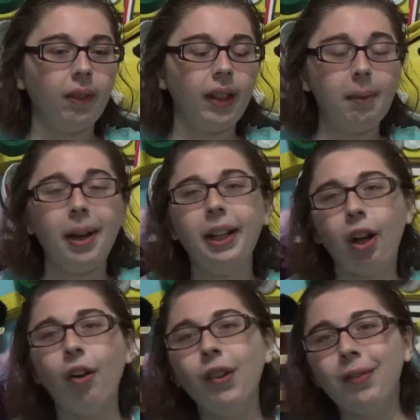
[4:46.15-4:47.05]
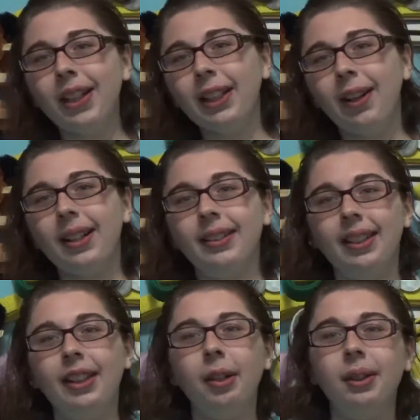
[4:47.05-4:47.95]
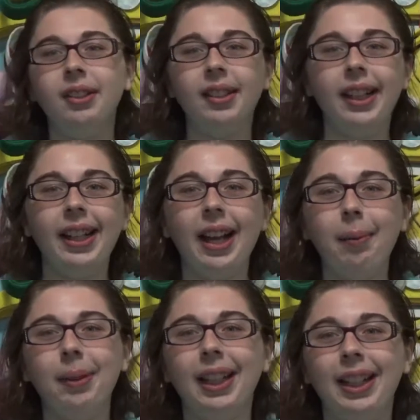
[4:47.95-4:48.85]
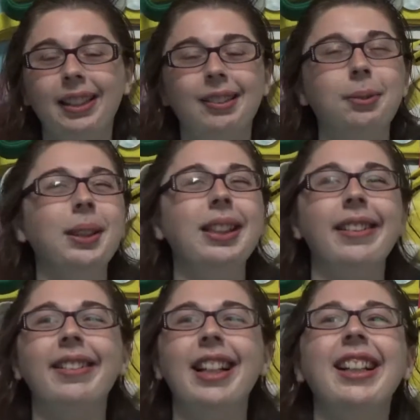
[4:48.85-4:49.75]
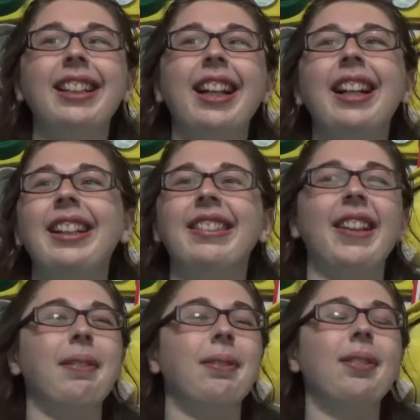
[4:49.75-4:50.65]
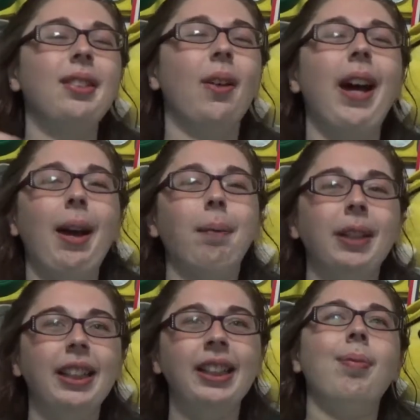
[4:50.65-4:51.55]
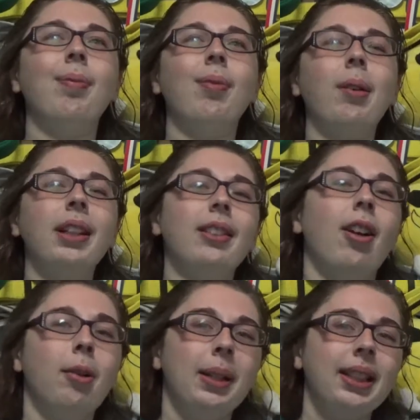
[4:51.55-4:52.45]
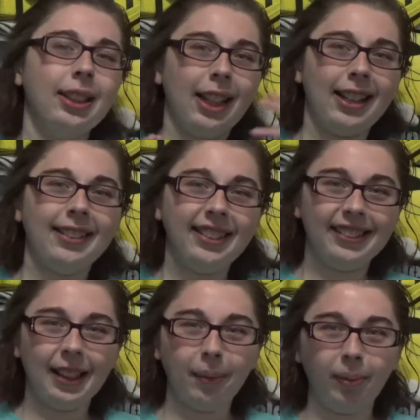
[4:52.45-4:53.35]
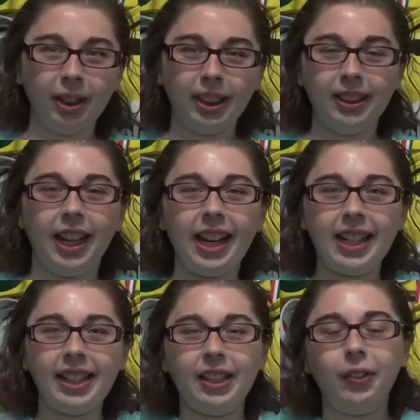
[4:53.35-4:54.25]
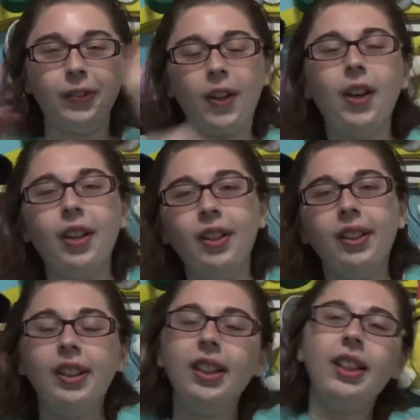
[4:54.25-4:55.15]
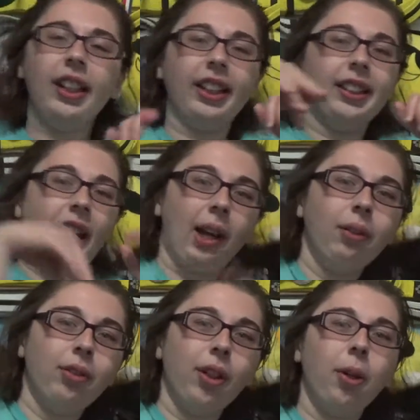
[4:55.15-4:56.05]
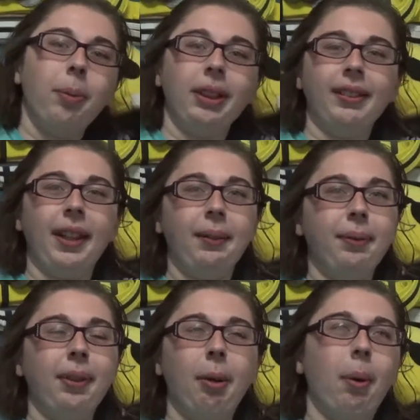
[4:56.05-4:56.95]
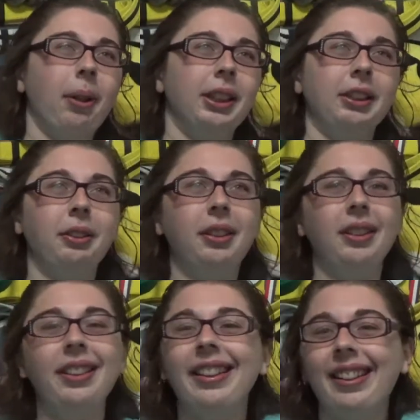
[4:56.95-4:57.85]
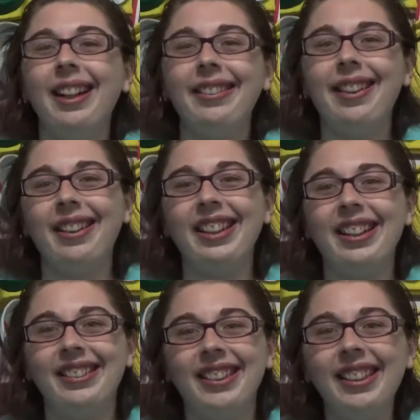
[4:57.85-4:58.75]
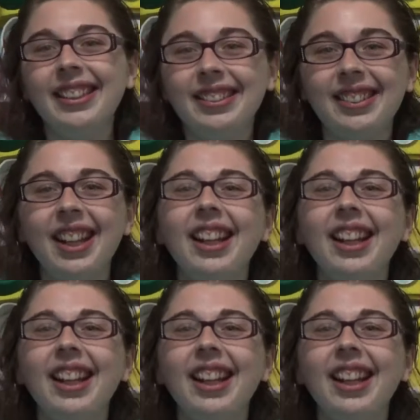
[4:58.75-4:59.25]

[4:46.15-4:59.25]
In my COVID video, I did already say that, but, like, I just wanted to say it again because I'm so happy. Probably gonna talk about the classes I'm gonna take in the fall, like, in the outro, because, like, I'm already doing a lot of talking as it is.